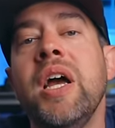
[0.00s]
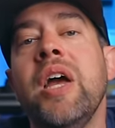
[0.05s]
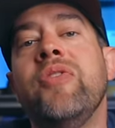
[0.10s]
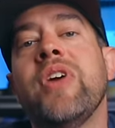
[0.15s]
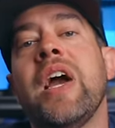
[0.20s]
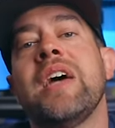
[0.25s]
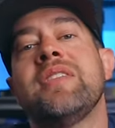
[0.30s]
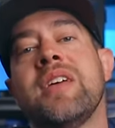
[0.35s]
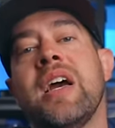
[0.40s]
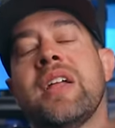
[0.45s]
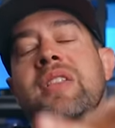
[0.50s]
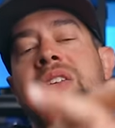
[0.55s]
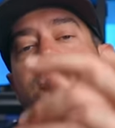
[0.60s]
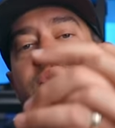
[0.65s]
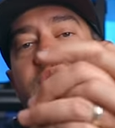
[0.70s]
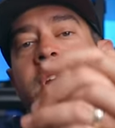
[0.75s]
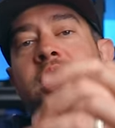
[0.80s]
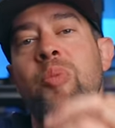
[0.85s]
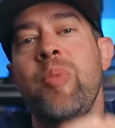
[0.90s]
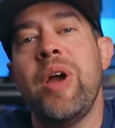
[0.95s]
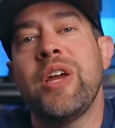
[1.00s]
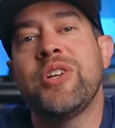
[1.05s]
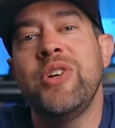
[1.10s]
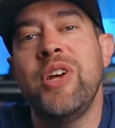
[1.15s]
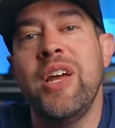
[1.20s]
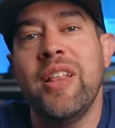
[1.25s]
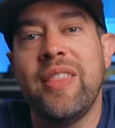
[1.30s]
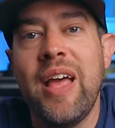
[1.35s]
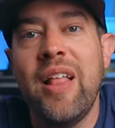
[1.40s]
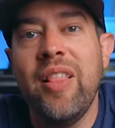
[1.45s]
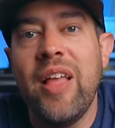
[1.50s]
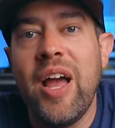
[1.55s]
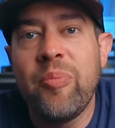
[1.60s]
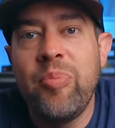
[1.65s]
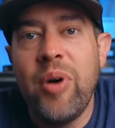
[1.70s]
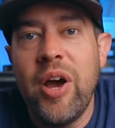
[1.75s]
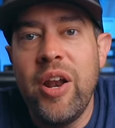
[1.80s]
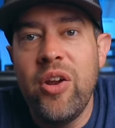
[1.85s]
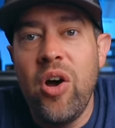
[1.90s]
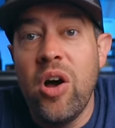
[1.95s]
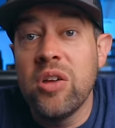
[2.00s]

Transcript: If you guys like this video, make sure you hit that like button.